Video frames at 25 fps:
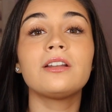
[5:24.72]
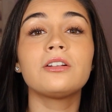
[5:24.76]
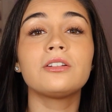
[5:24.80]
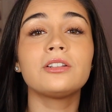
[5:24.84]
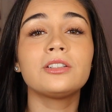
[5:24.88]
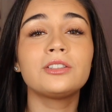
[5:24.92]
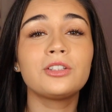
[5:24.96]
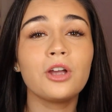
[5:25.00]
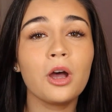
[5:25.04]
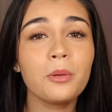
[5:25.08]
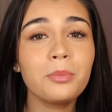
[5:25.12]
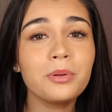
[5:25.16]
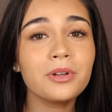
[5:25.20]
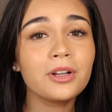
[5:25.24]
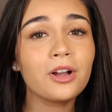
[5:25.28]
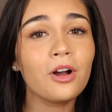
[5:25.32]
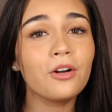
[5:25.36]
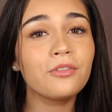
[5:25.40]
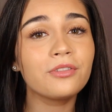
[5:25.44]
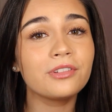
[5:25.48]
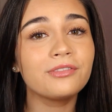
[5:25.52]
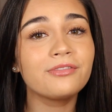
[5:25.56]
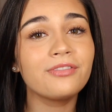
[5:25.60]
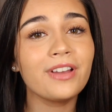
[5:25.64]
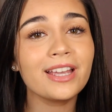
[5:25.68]
on the topic
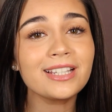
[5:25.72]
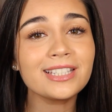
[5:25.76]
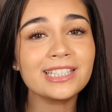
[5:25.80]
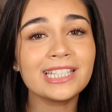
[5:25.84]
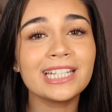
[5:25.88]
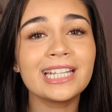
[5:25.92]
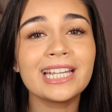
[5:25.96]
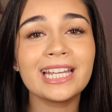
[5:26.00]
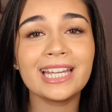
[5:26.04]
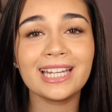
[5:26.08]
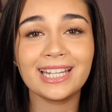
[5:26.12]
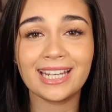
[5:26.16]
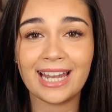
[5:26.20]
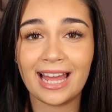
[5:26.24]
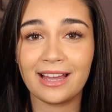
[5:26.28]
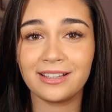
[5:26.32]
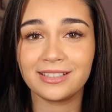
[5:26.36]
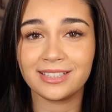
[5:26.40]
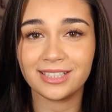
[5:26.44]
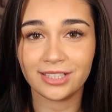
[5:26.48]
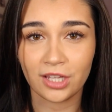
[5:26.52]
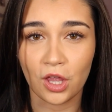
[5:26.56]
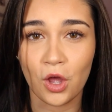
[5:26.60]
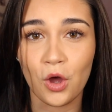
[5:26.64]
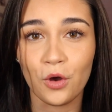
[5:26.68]
of investing in
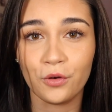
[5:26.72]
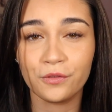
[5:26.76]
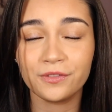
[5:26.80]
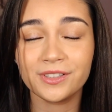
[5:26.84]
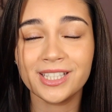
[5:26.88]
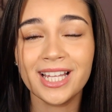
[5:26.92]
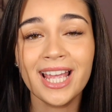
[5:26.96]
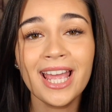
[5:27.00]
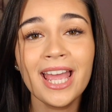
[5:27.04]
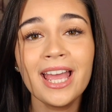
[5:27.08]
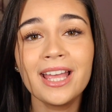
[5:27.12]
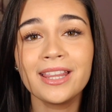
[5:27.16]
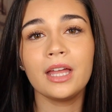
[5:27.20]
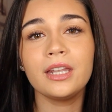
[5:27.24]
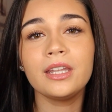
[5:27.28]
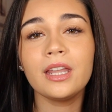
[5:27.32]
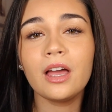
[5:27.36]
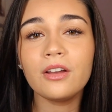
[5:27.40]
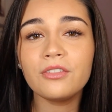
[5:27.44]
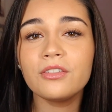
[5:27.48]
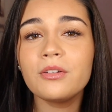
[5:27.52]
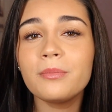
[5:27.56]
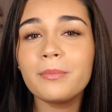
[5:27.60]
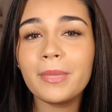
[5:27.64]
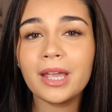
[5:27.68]
ourselves,
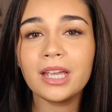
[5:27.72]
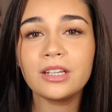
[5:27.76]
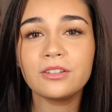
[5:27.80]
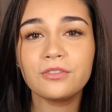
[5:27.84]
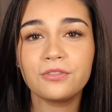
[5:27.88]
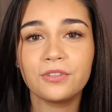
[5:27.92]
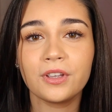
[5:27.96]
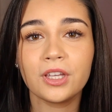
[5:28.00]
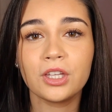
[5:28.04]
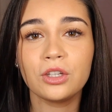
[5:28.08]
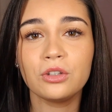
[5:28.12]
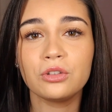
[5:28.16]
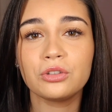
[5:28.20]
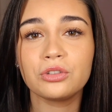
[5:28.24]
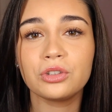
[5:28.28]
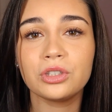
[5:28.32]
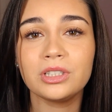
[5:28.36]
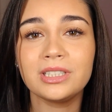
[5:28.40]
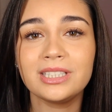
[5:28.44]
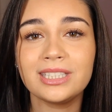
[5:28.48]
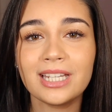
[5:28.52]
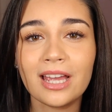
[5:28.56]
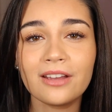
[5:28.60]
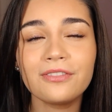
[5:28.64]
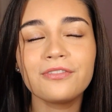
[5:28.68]
another main thing you
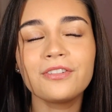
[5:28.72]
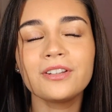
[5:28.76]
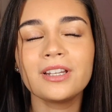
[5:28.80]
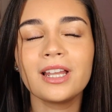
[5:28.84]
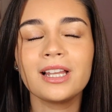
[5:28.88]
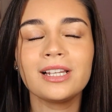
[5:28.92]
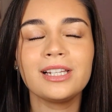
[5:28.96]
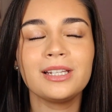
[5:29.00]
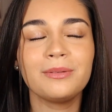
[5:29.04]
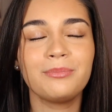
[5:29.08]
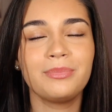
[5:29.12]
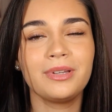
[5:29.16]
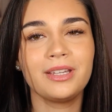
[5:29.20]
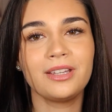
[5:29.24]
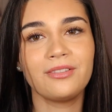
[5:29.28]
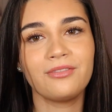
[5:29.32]
should definitely be